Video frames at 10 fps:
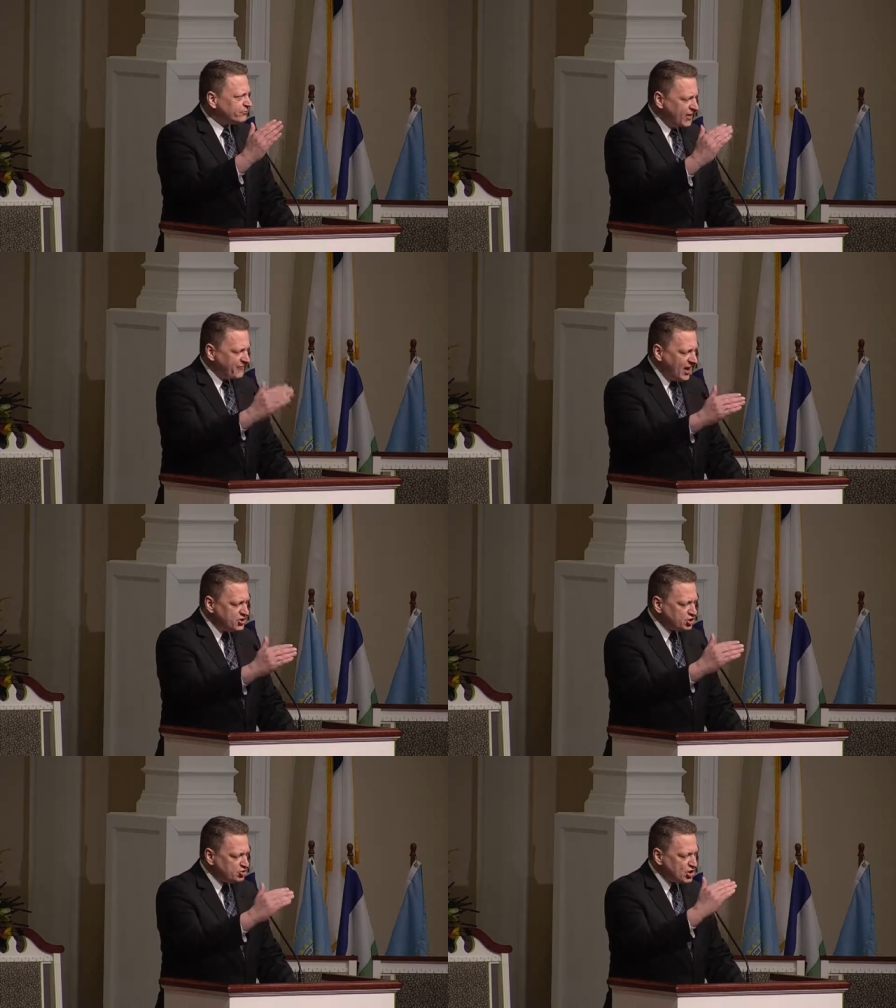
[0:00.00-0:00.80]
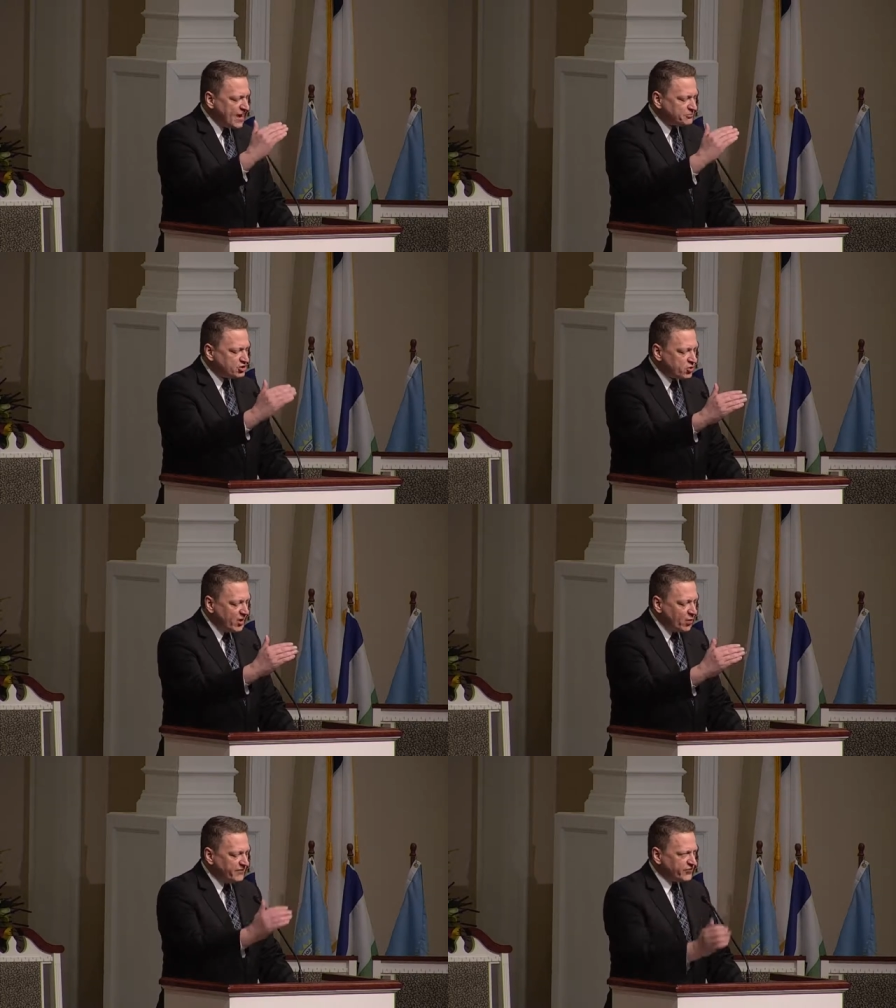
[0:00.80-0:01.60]
Revelation chapter
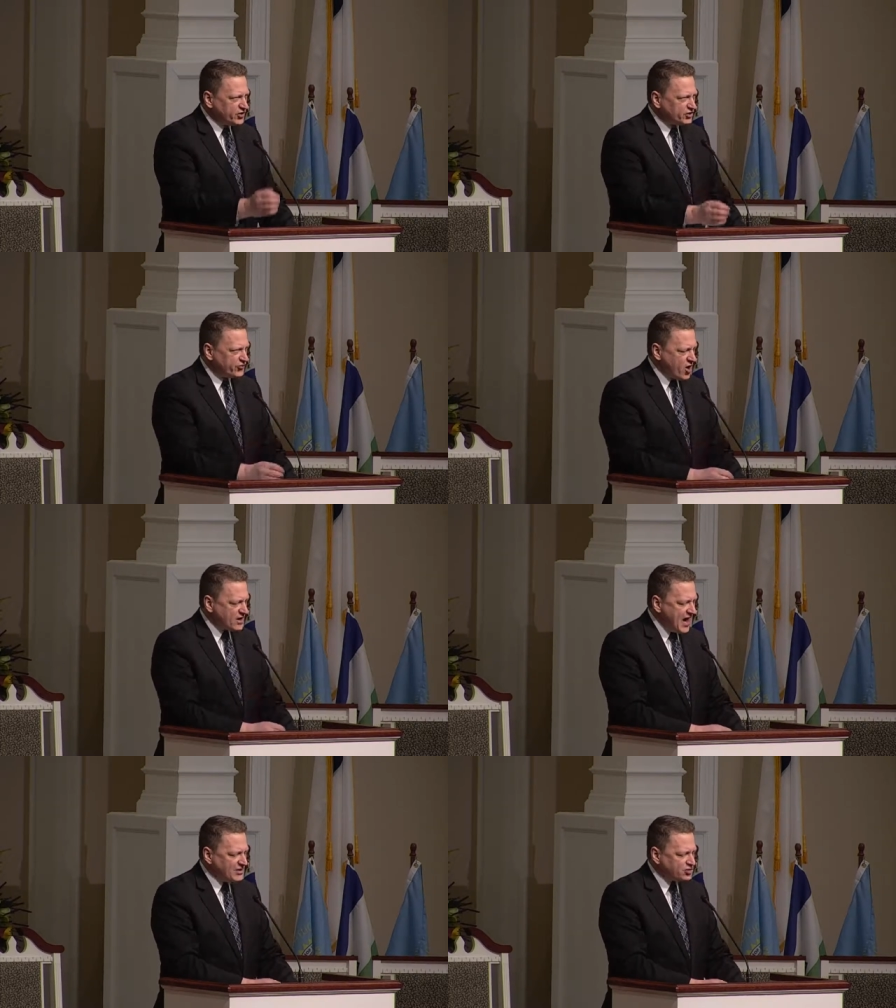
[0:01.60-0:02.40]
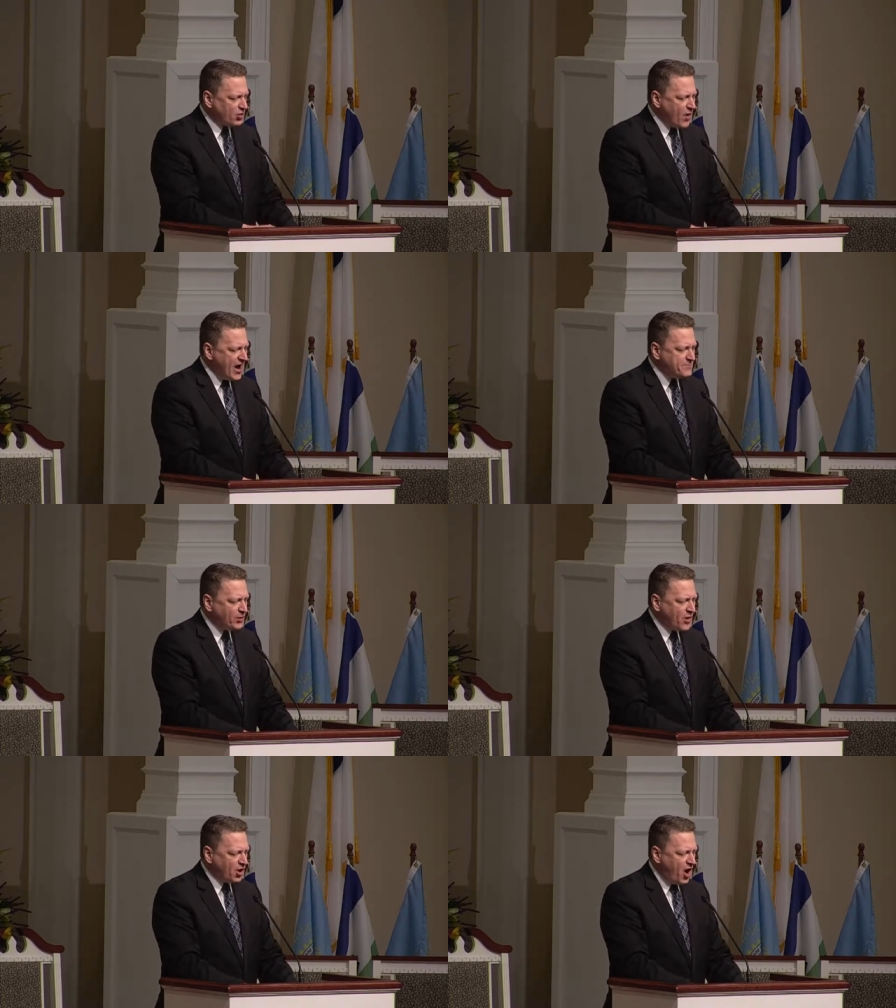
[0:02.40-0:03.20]
21, verse 4 God shall wipe
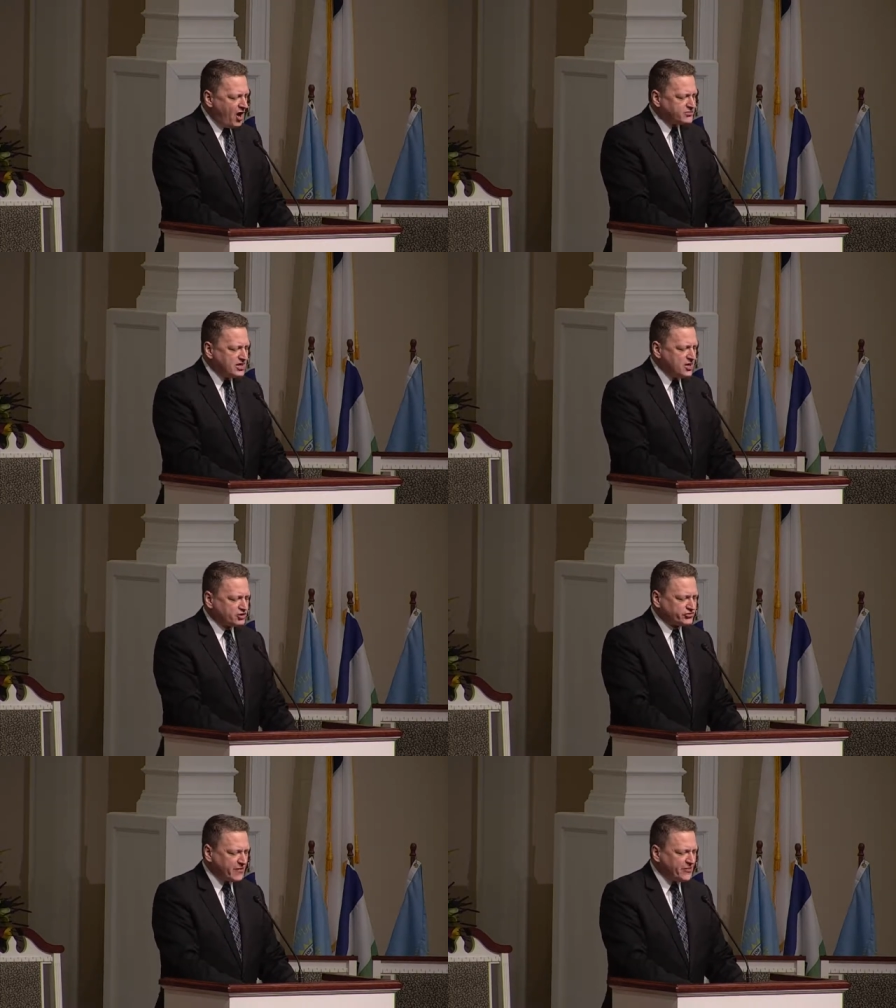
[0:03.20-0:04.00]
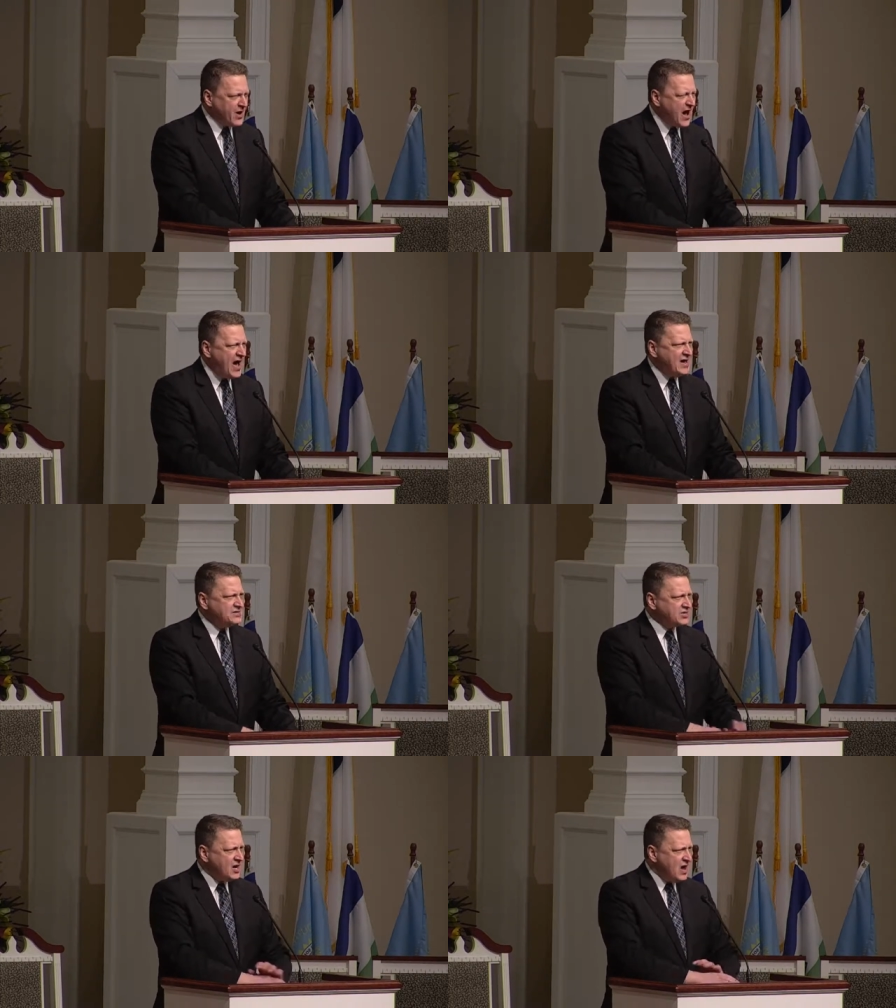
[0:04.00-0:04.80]
away all tears from their eyes,